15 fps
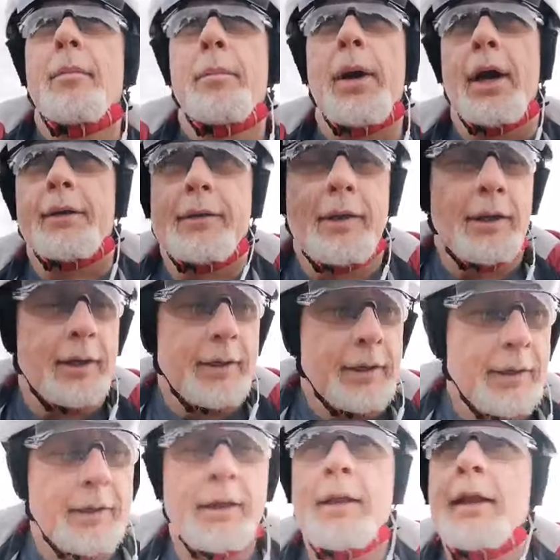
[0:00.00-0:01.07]
But
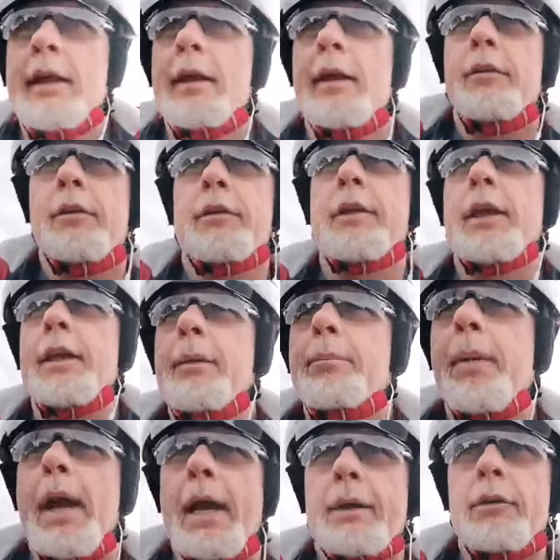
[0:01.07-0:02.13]
just getting
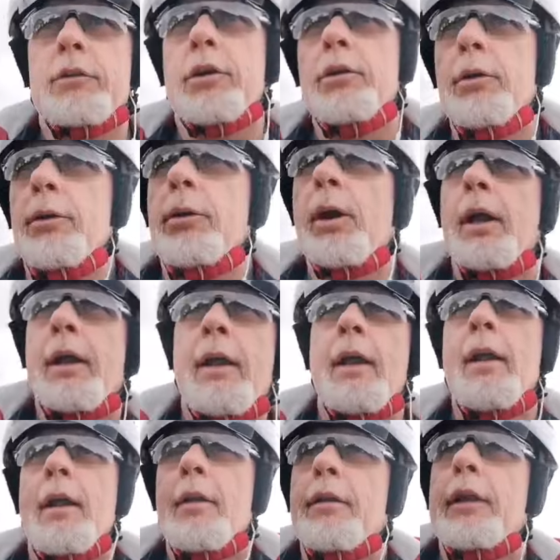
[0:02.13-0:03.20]
back to
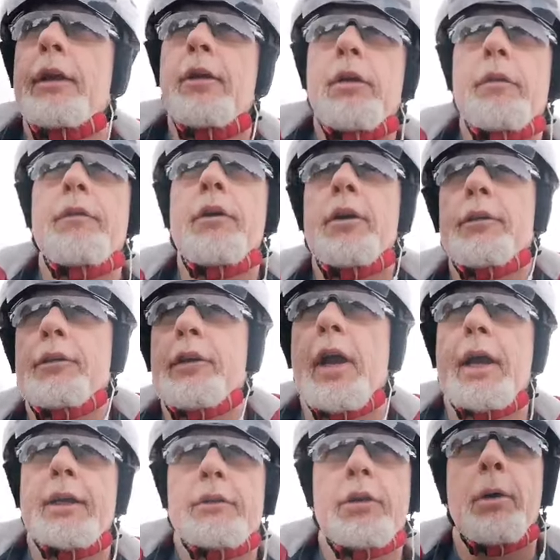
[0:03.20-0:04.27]
the universe
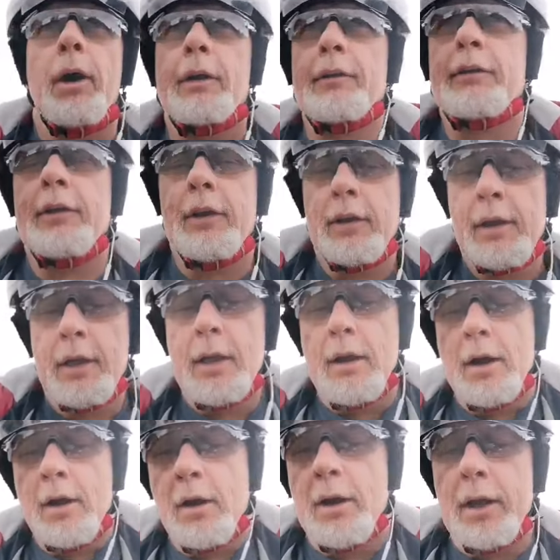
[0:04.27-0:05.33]
saying to us,
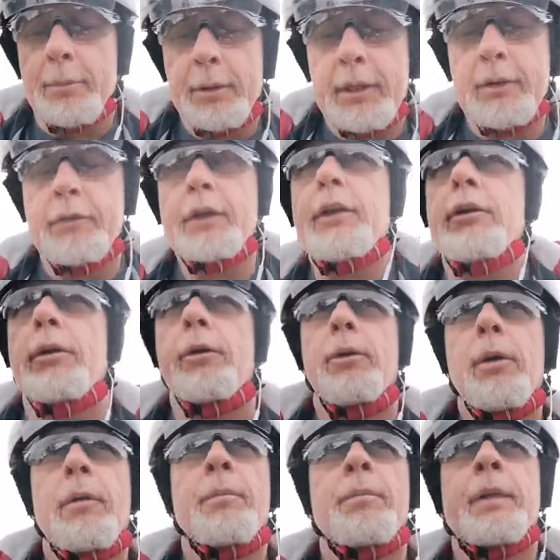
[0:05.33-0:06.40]
I am giving you
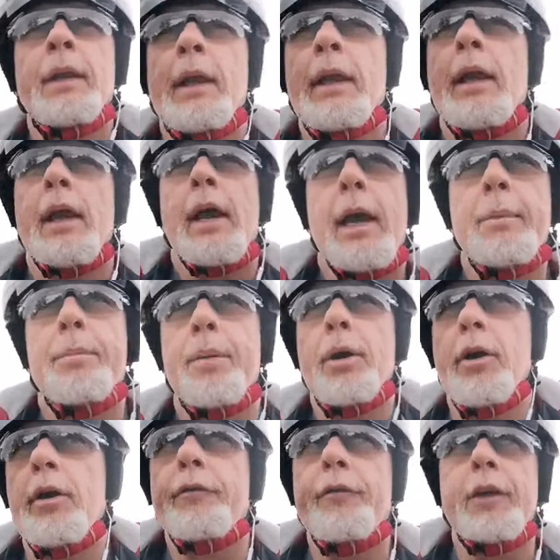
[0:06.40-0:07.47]
a
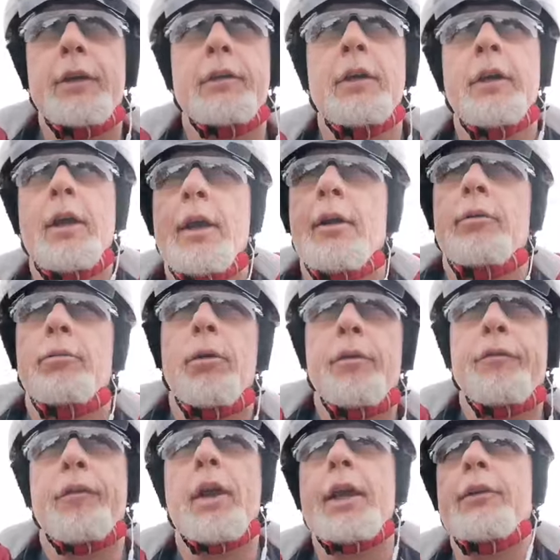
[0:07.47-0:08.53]
perfect
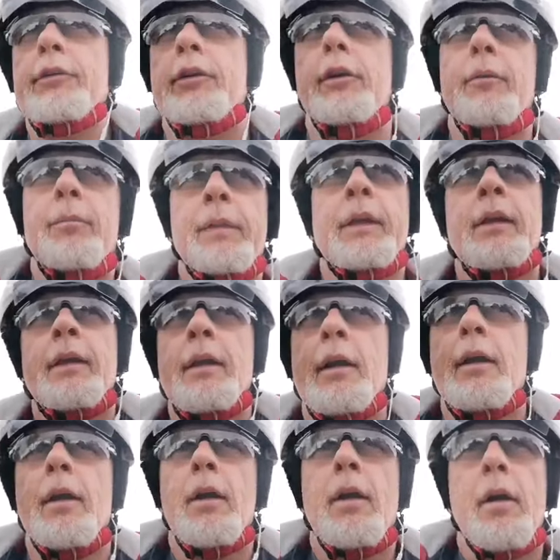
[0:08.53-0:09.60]
reflection
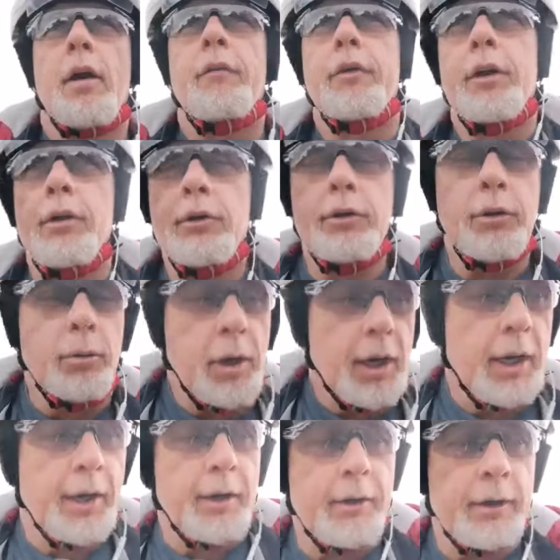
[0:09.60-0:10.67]
of who you
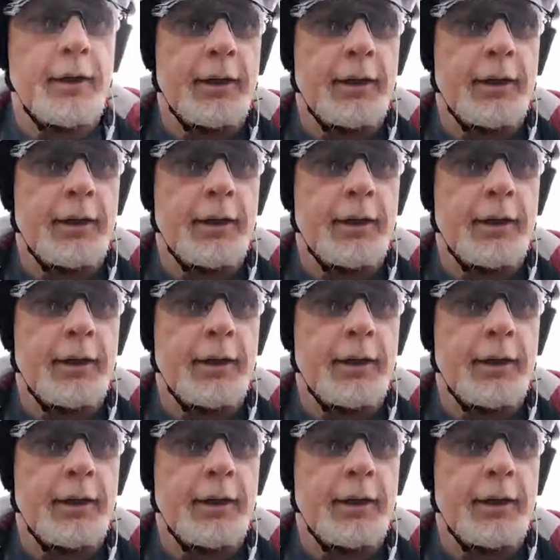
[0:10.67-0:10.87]
are